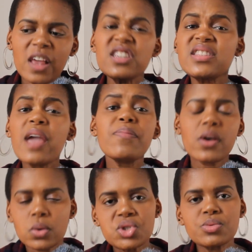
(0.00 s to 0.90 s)
The same
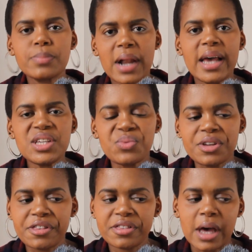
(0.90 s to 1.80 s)
thing also applies
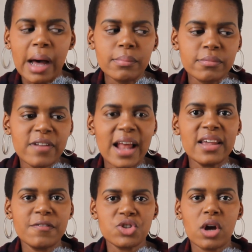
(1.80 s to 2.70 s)
with
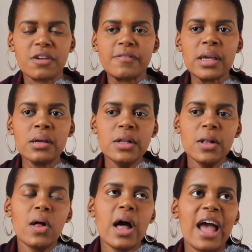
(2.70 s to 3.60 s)
Flatlay photography.
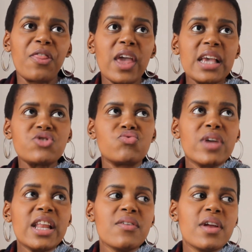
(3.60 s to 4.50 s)
I think it's
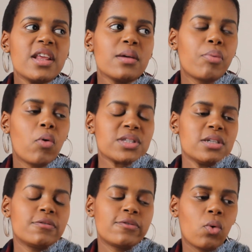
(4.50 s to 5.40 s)
really
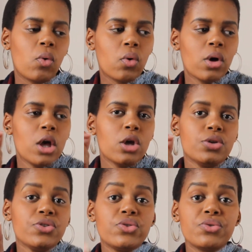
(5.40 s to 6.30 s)
important for
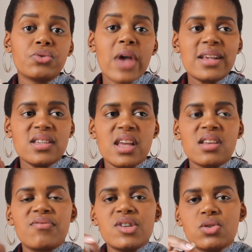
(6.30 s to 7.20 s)
you as an
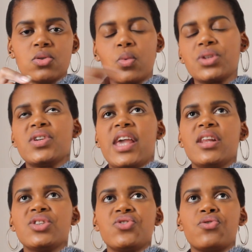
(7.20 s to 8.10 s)
individual who wants to
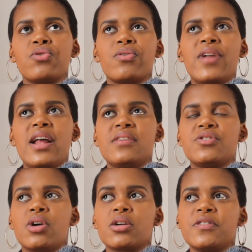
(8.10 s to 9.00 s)
get into Flatlay
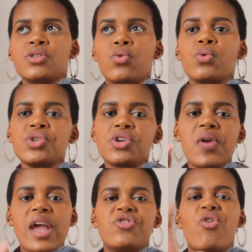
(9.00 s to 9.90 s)
photography to also
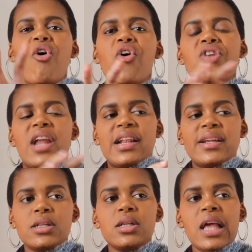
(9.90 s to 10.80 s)
create your own like
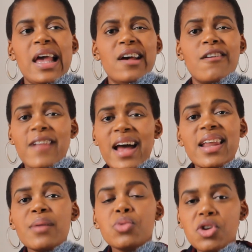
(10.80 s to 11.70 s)
little
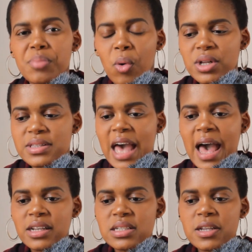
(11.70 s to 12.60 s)
Flatlay mood boards.
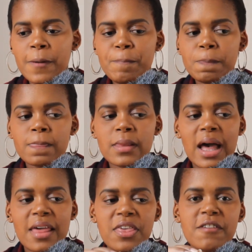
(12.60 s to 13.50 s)
And
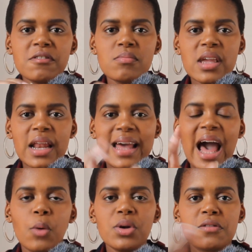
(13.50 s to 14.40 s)
I think for me, like
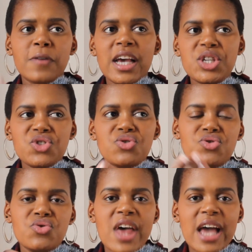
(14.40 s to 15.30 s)
I would advise you
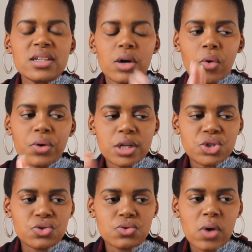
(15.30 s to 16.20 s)
do that according
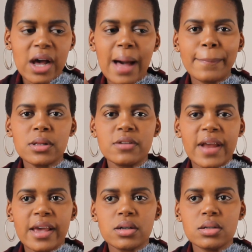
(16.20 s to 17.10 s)
to a couple of
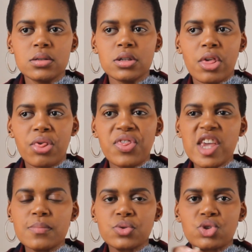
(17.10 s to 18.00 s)
like
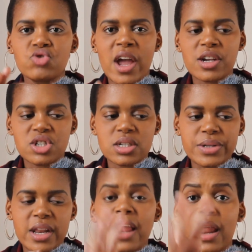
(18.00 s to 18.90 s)
themes or
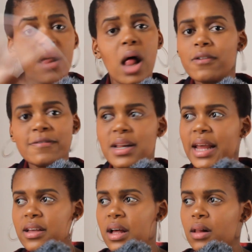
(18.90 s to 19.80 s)
structures, and I'll offer
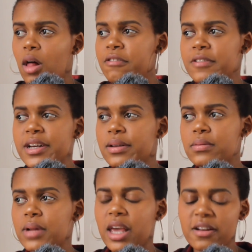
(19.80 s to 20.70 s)

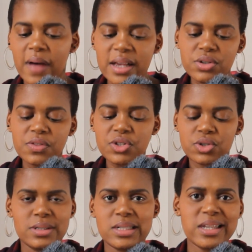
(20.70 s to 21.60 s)
like advice on this
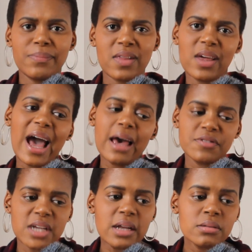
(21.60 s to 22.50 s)
because it's something that
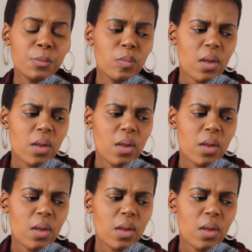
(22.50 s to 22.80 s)
I've done.